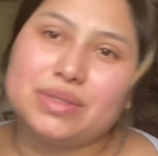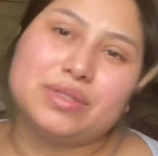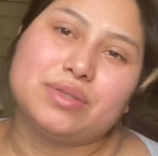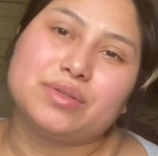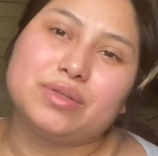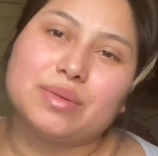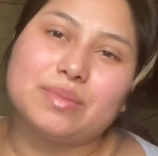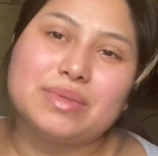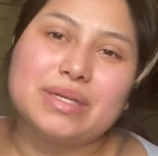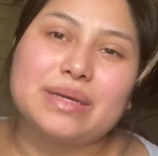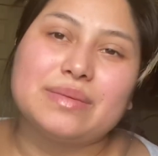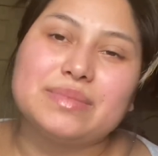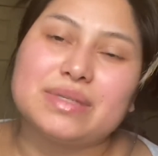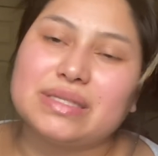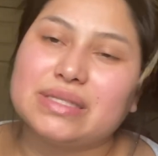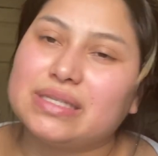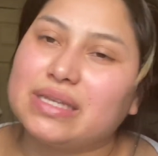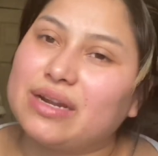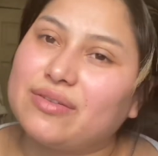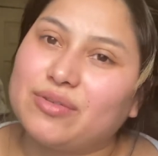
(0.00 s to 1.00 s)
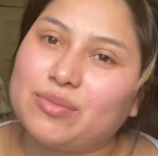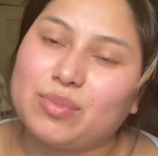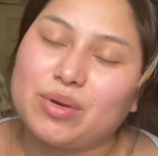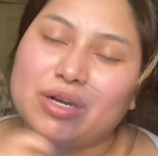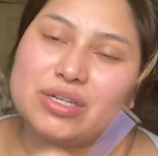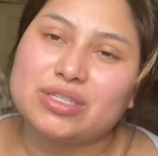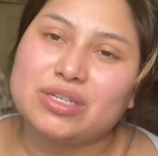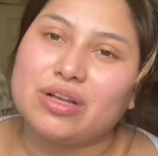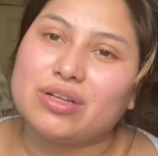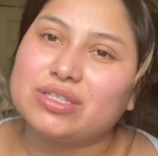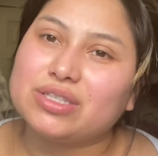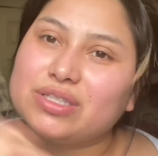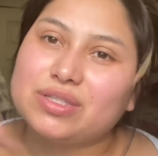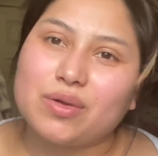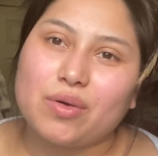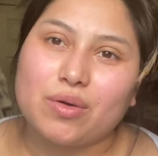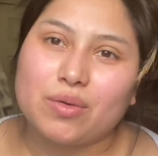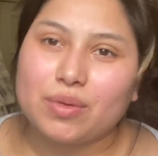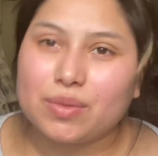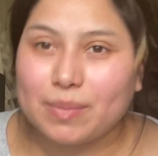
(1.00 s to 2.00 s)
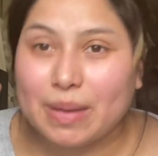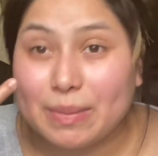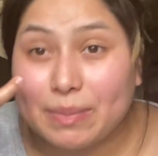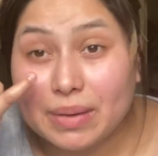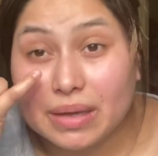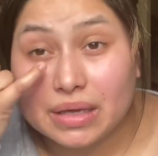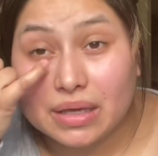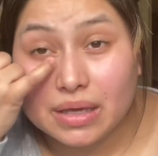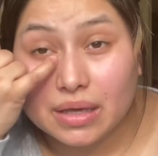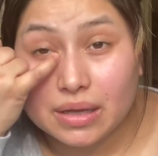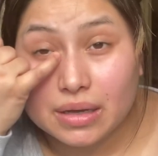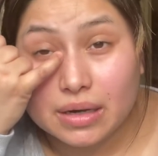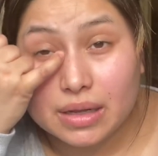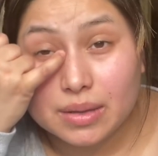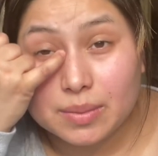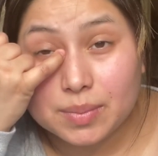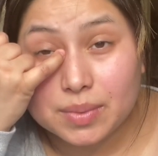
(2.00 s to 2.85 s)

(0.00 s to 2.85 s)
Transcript: So sometimes instead of a brush, I'll just go in with my pinky and like